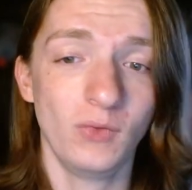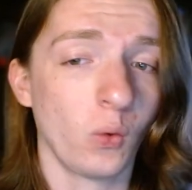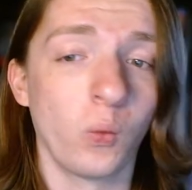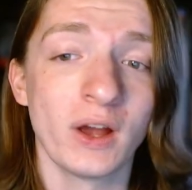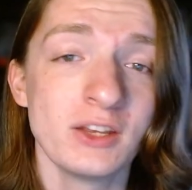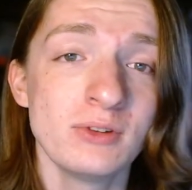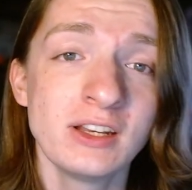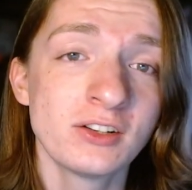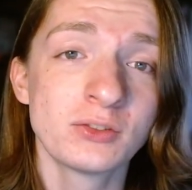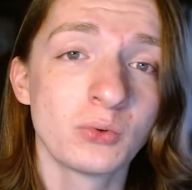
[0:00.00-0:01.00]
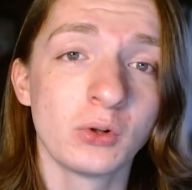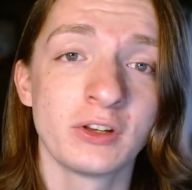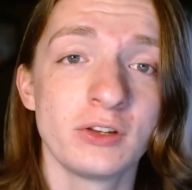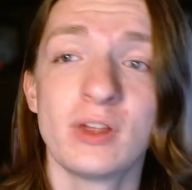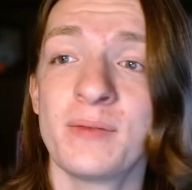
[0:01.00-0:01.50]
What you needed to roll to
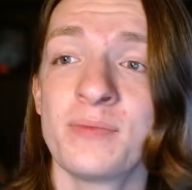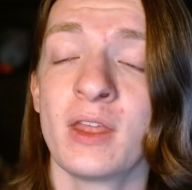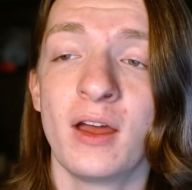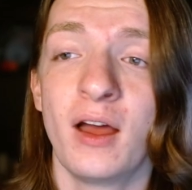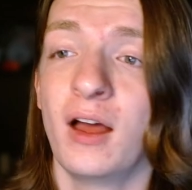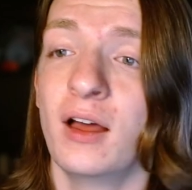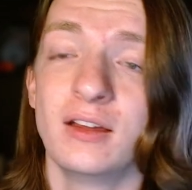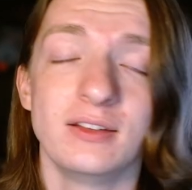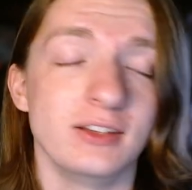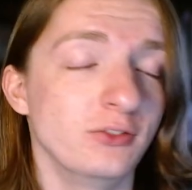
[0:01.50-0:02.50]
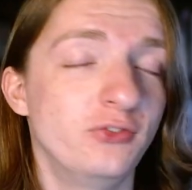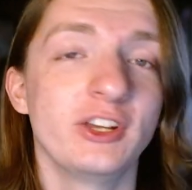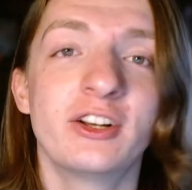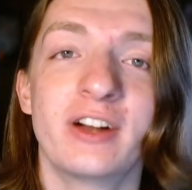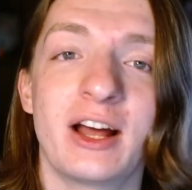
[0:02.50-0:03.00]
do them, you'd
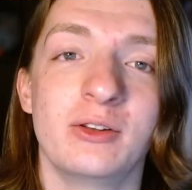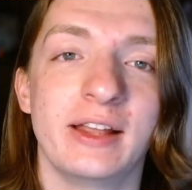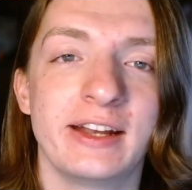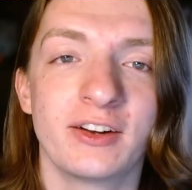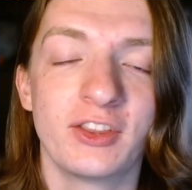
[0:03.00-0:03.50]
figure it out later.